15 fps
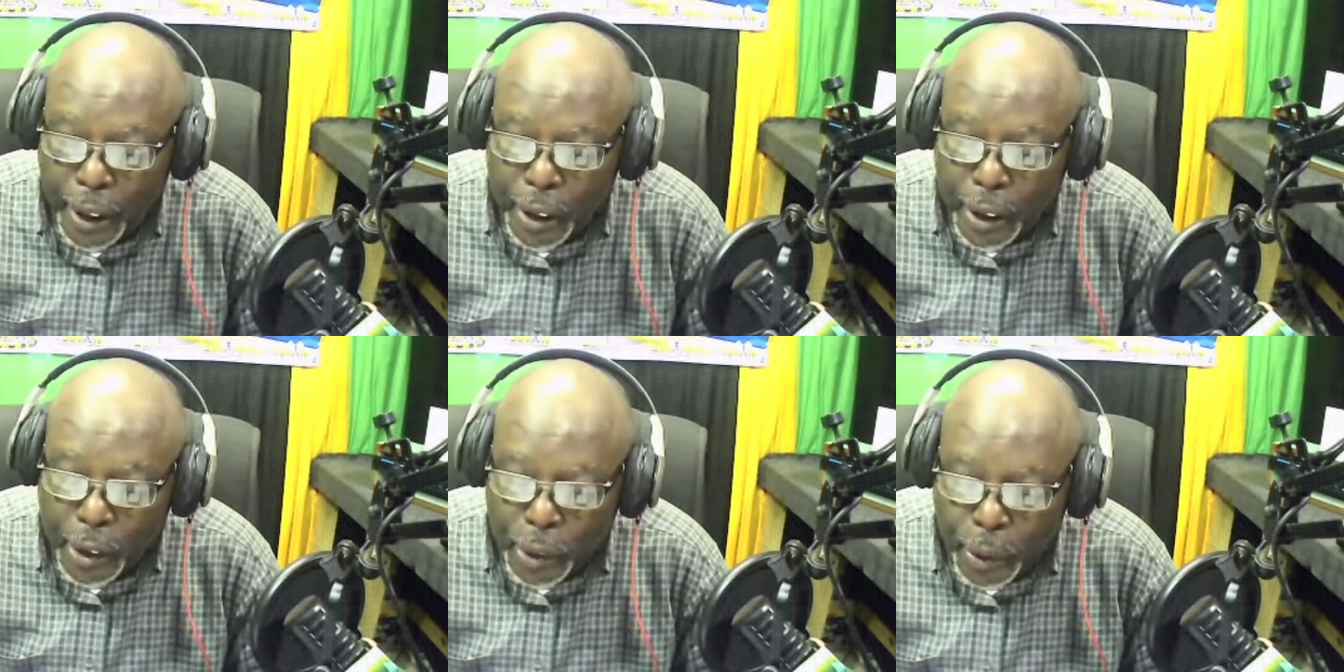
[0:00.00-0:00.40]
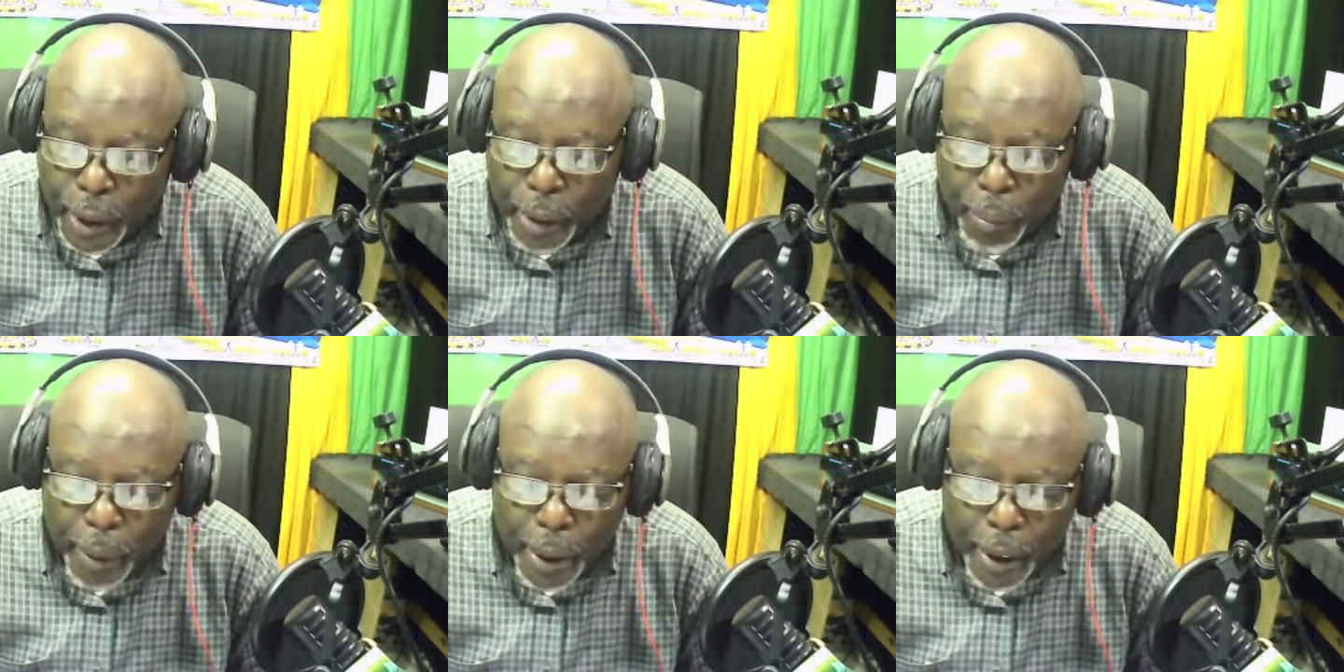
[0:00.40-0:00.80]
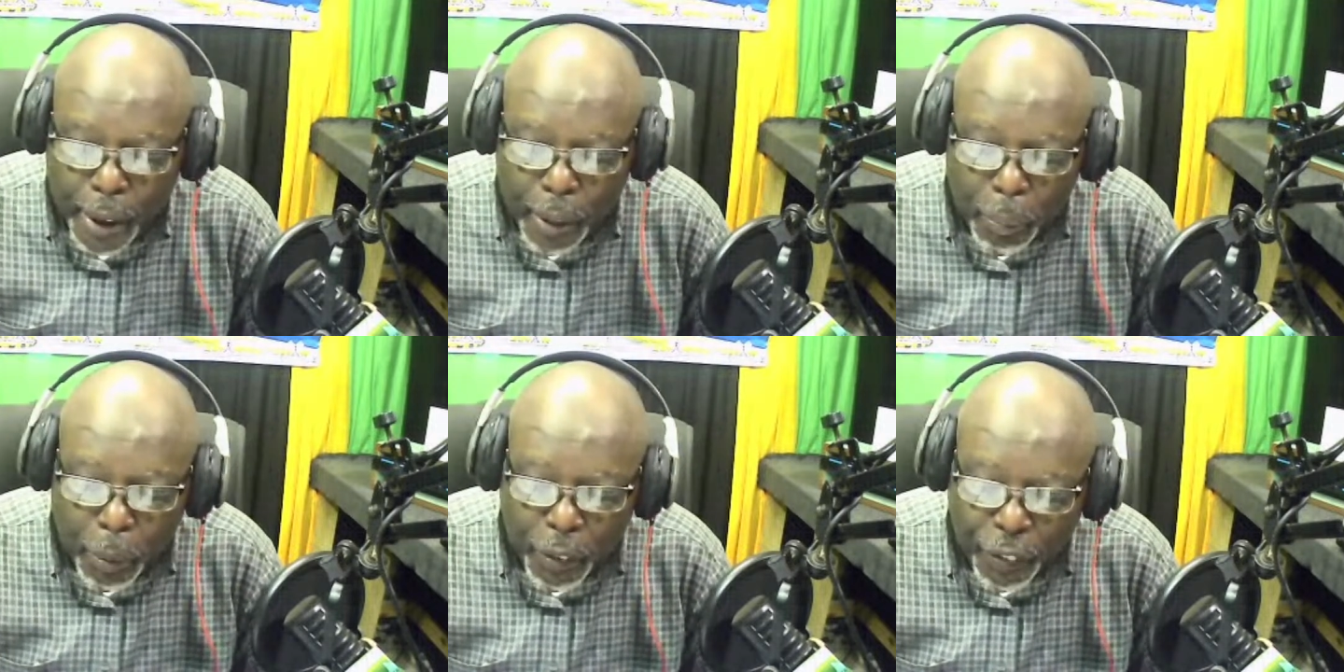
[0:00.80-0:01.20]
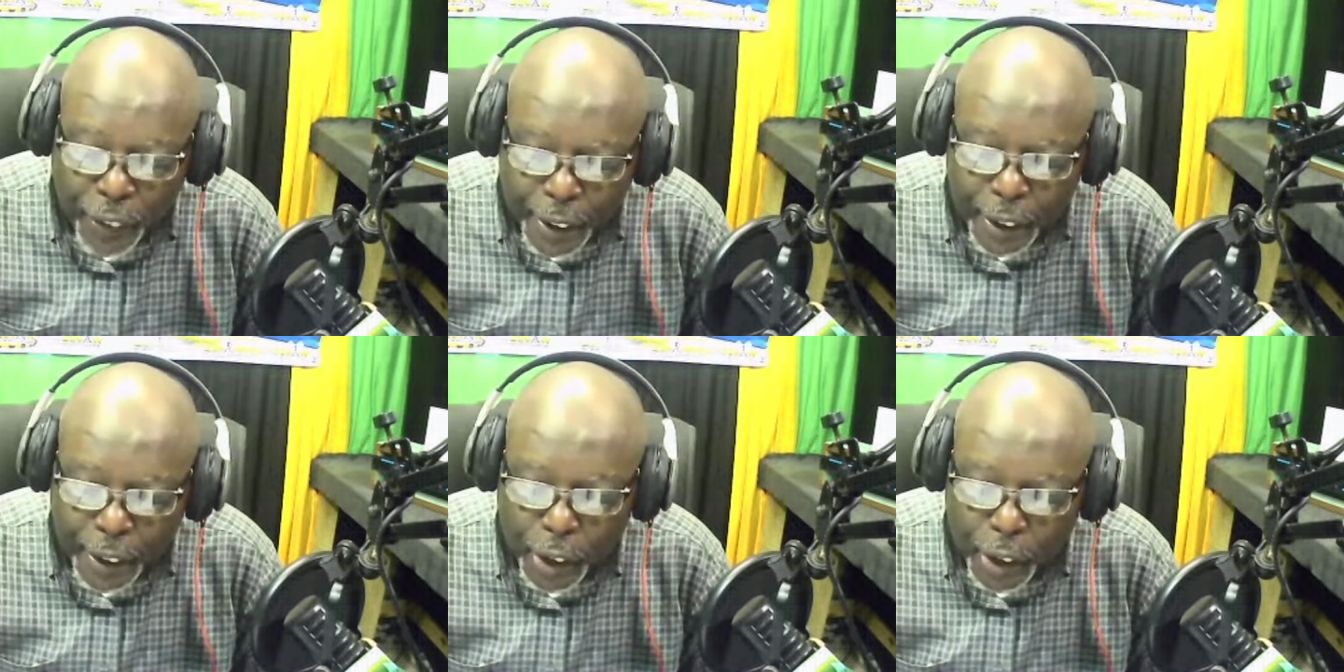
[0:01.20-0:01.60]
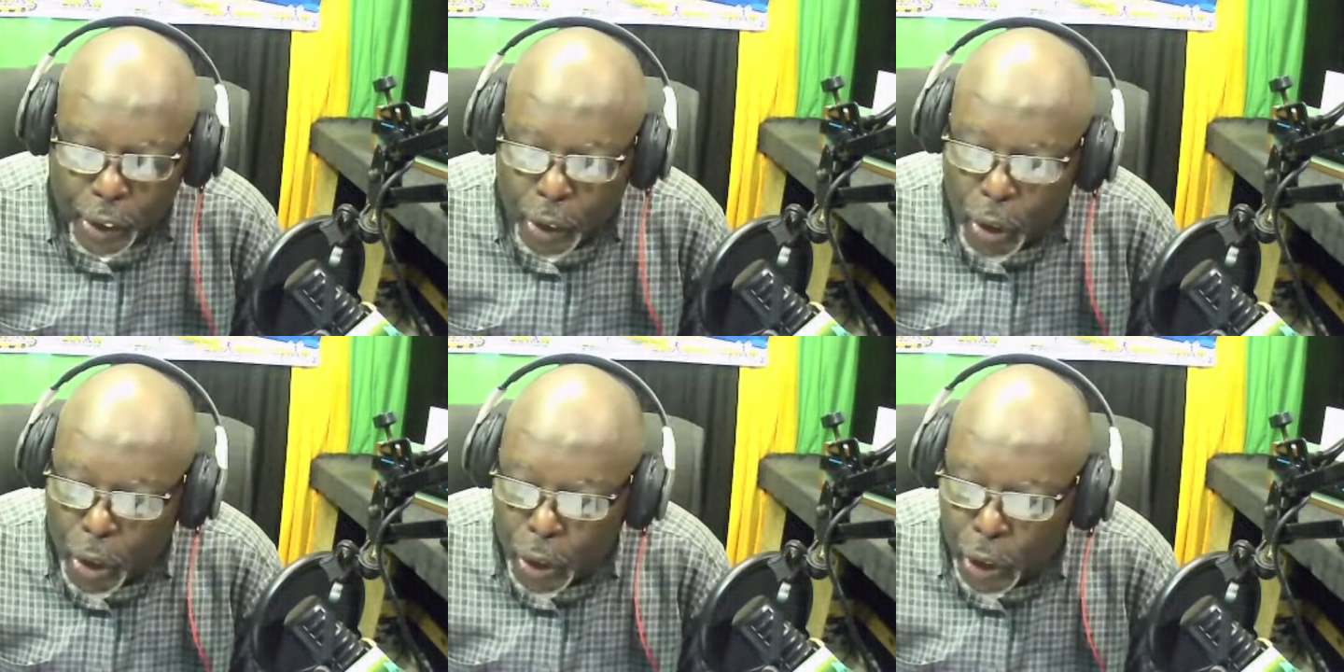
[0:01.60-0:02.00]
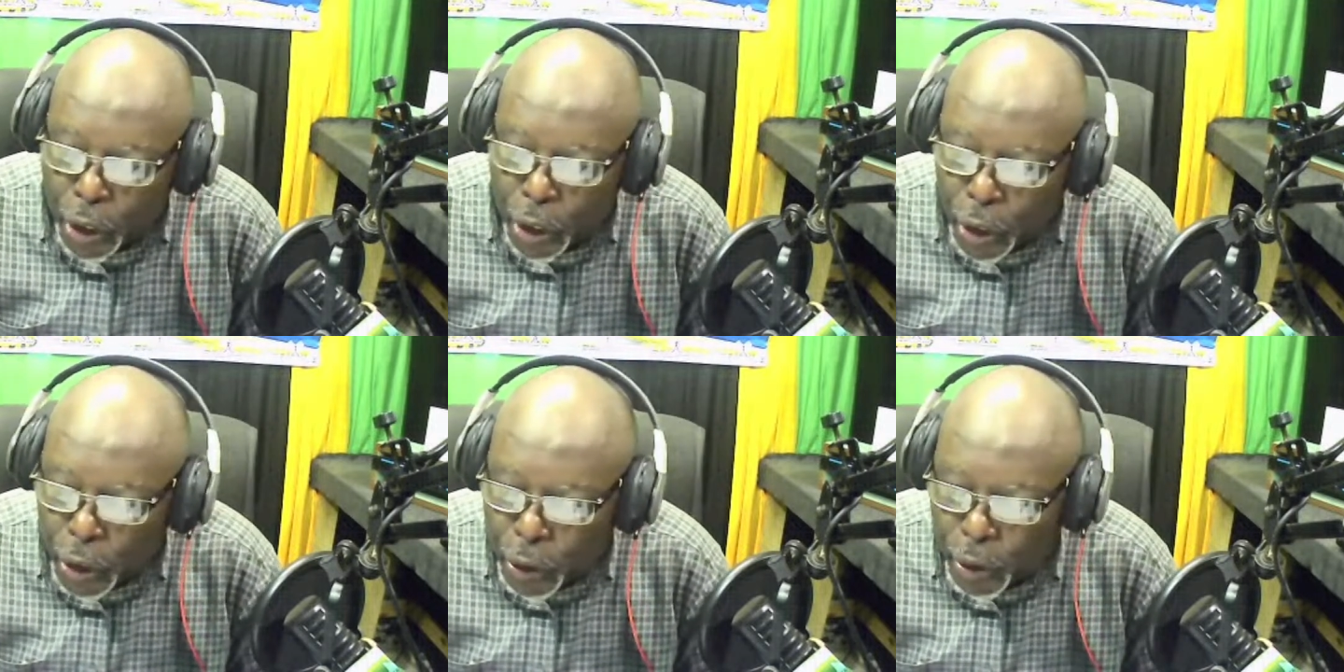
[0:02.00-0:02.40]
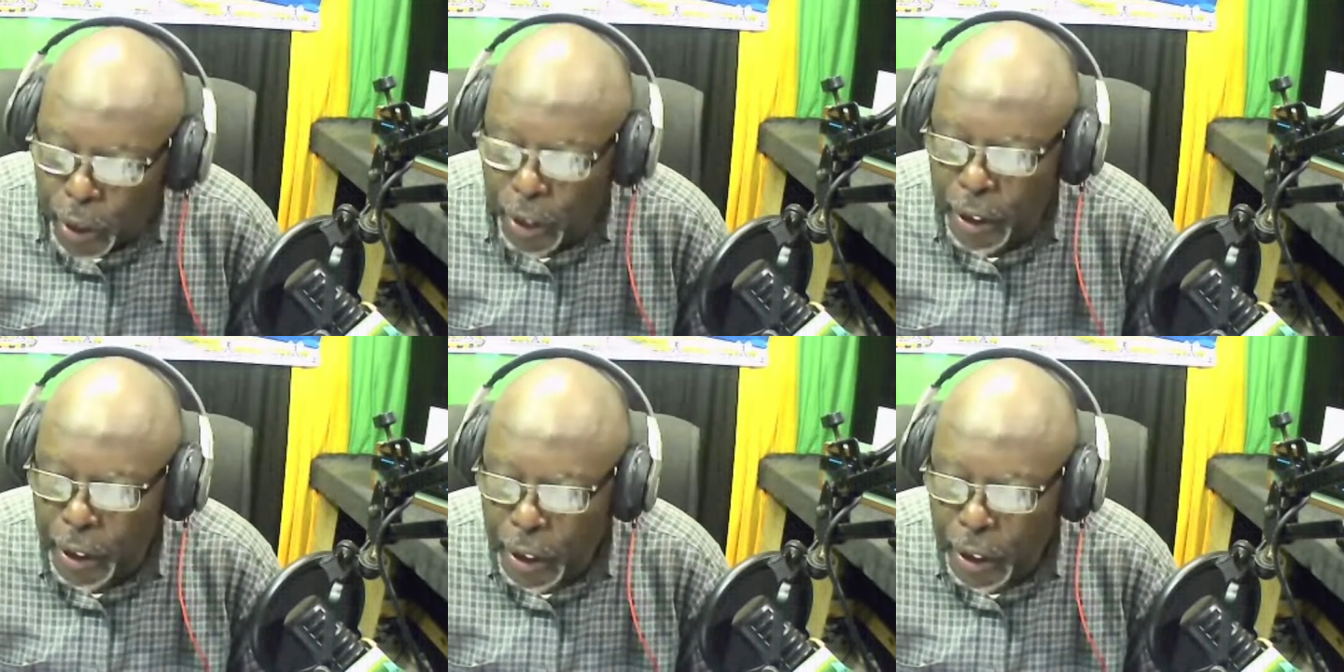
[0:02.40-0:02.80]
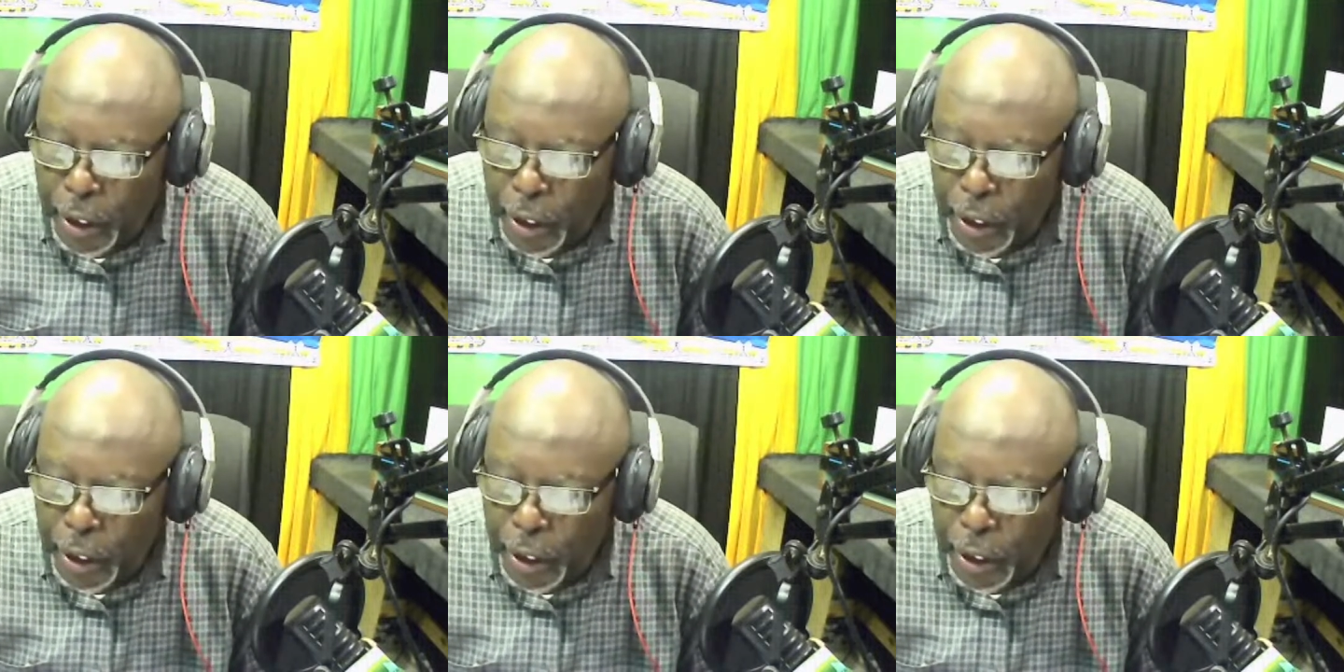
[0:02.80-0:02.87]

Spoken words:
treatment, prevention, or cure